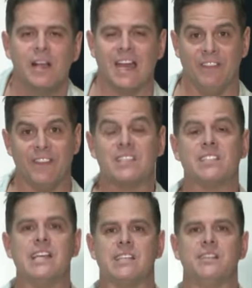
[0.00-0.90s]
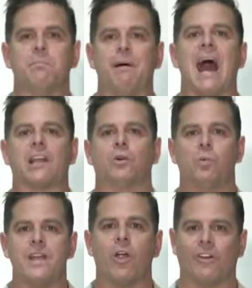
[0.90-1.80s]
And this season, the battle
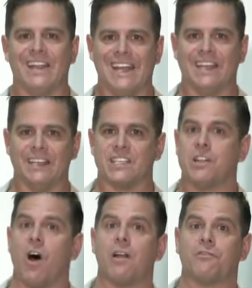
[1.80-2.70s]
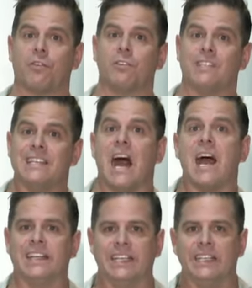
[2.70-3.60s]
we are in is not for
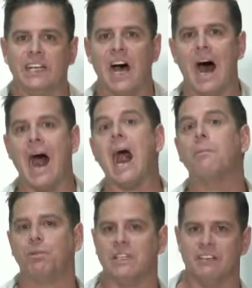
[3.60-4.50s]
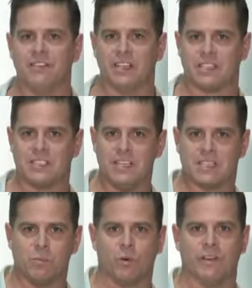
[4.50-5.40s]
denying. I believe the
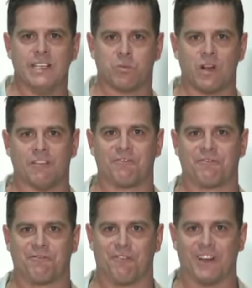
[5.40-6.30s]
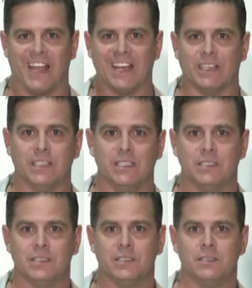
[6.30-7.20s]
season we're in is one of forgetting.
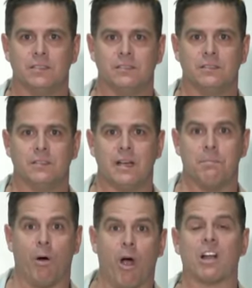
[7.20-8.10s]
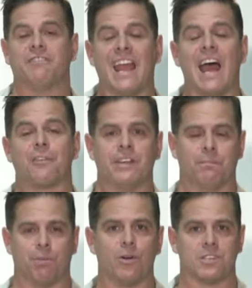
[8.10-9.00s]
And part of gathering in
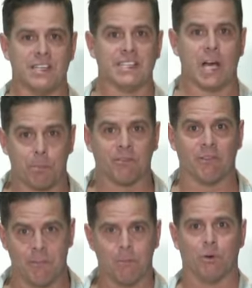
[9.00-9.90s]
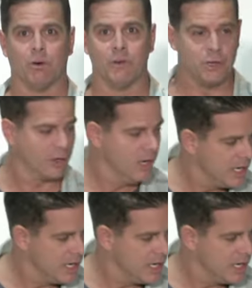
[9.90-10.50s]
person is helping remember when your